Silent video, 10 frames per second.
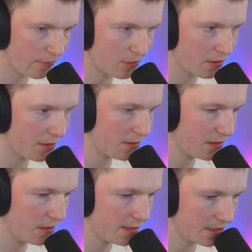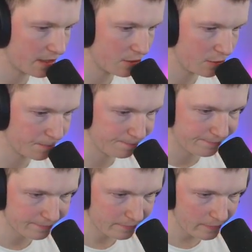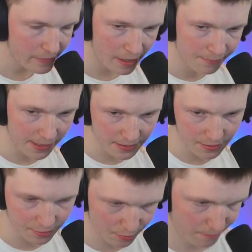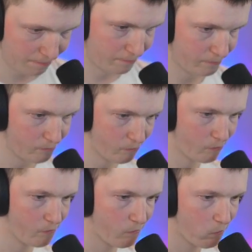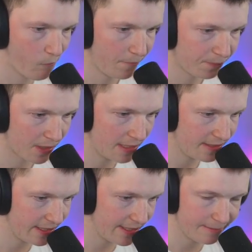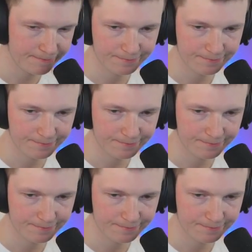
have a look at the Dick Do. Yes, it does work. Indeedy.